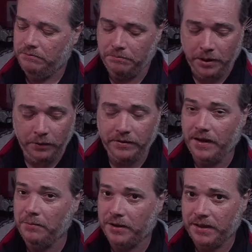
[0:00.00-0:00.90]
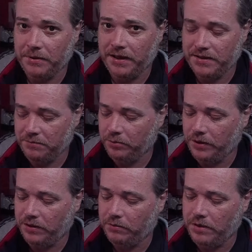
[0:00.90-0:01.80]
Both of them are coming out to
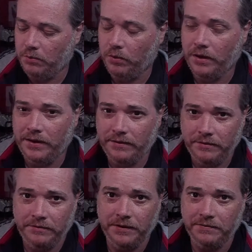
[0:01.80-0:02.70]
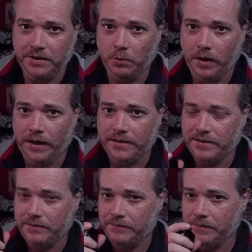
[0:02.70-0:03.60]
0.31, 50 watts.